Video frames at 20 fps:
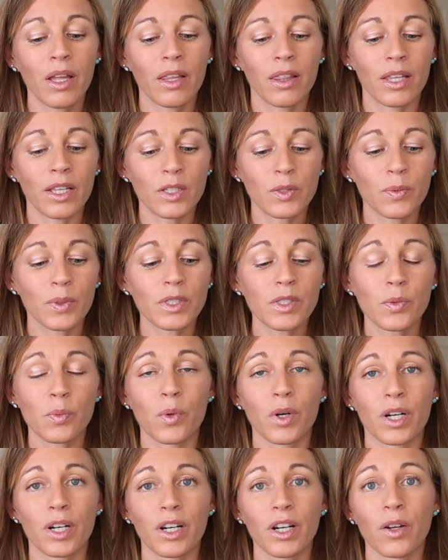These ones
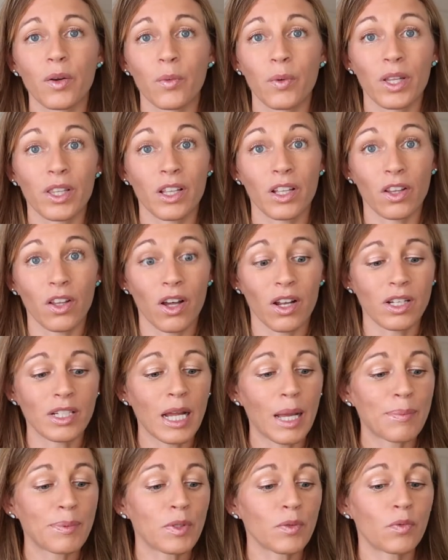work with a lot of
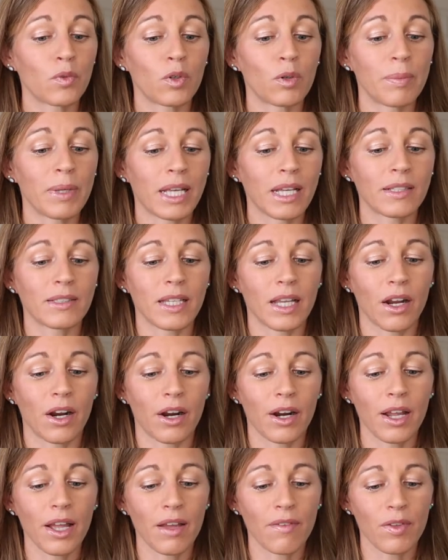types of wool because they are
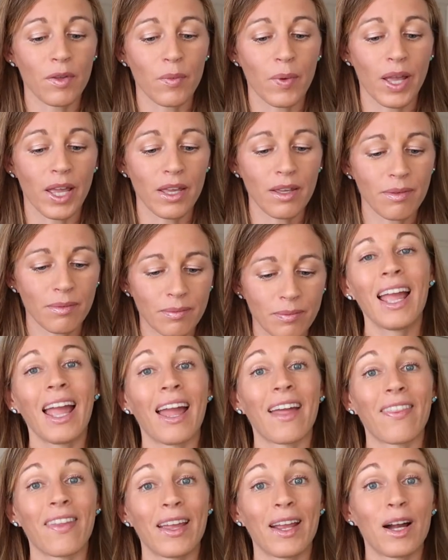a heavyweight,
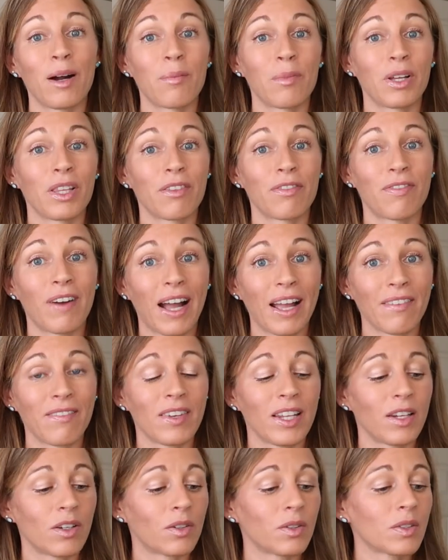and they come with 5
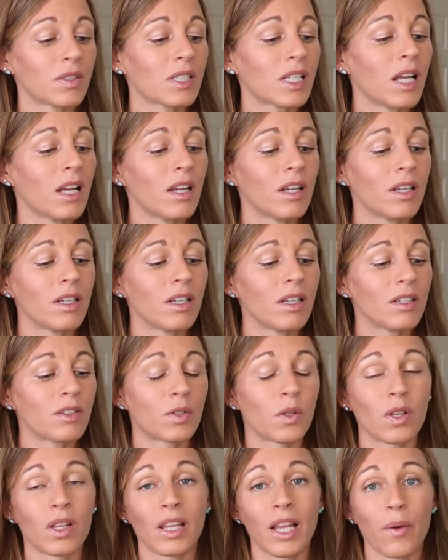needles,
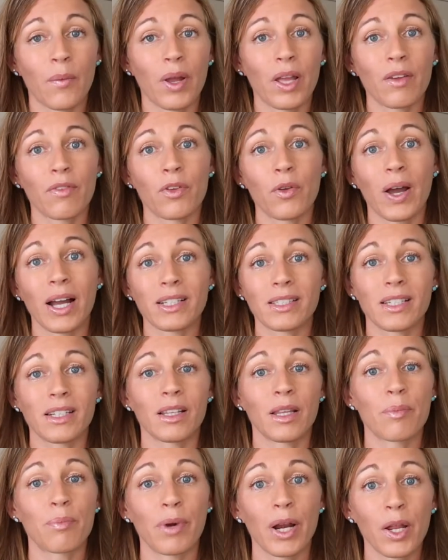so then that way if you
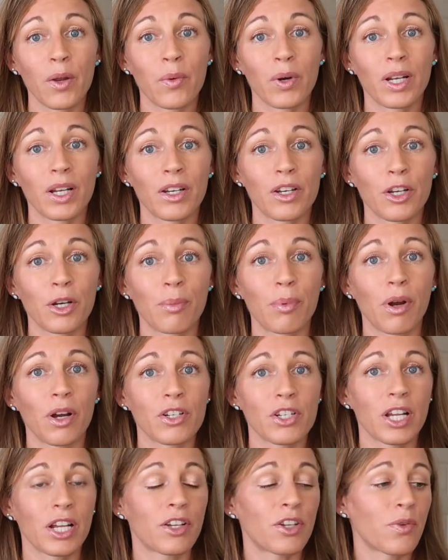accidentally break one into your
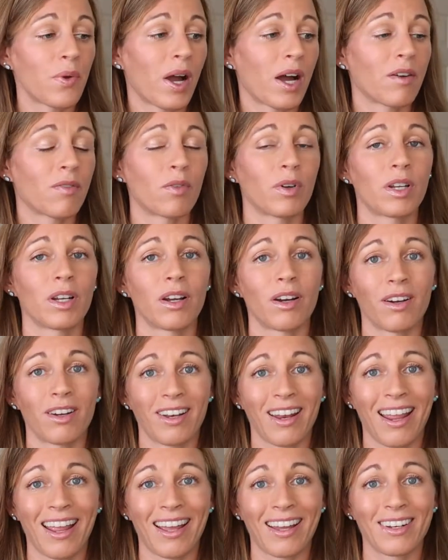project, you have one on
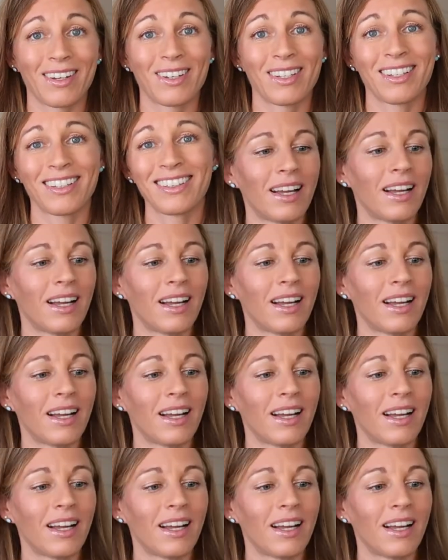hand.